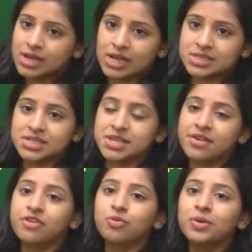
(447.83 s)
As I
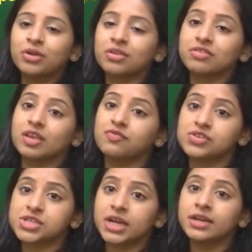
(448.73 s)
said, to be on the safer
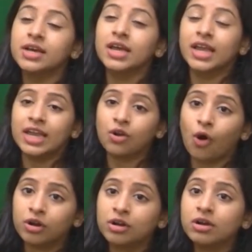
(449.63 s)
side, in
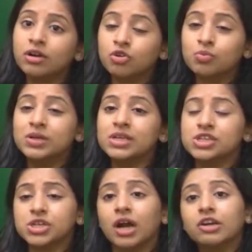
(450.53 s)
order to be
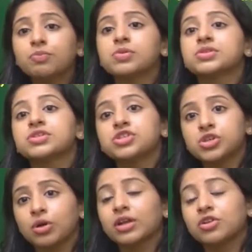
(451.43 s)
100%
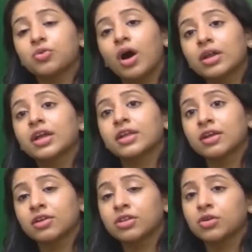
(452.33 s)
sure that you are
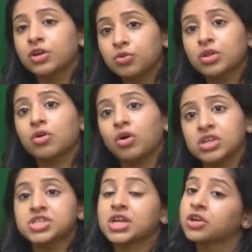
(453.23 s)
getting into the
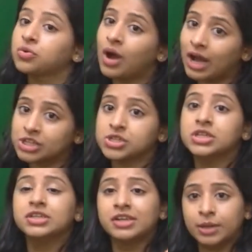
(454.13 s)
college that you actually
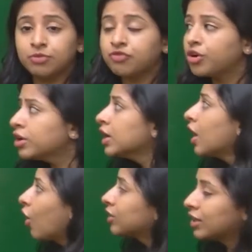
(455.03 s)
dreamt for,
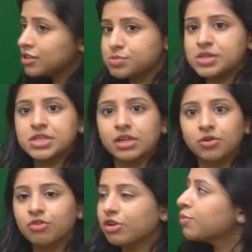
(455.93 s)
or that is basically your
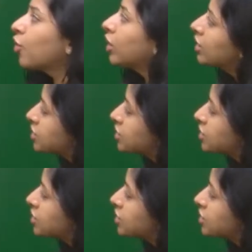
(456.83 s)
dream college,